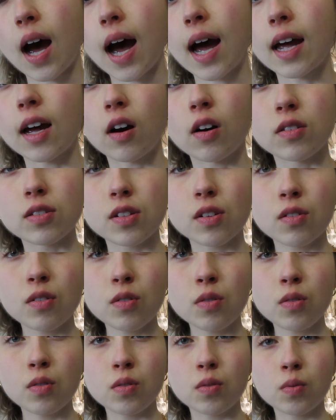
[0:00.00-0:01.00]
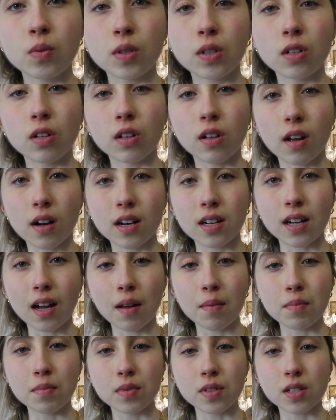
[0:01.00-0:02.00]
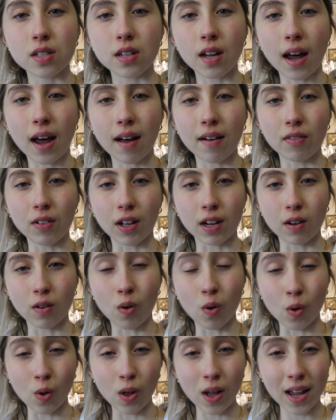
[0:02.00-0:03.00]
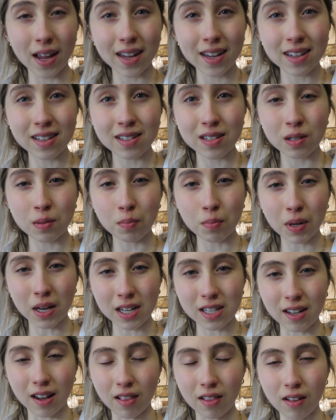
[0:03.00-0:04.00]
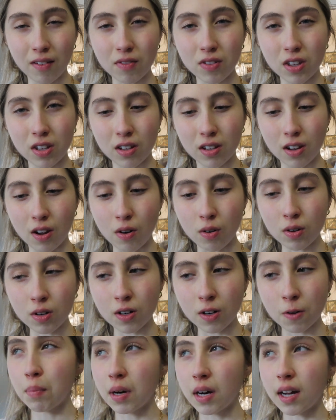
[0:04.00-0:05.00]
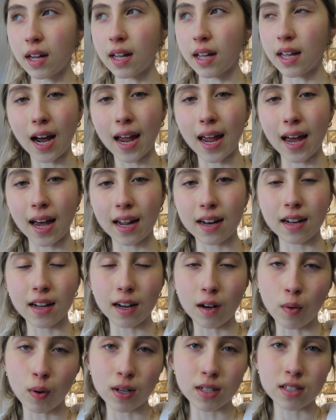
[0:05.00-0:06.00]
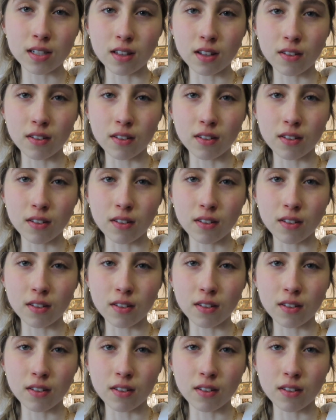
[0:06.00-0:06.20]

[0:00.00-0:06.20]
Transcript: I also will a lot of times have like whole eggs because I love the yolk, but I had egg whites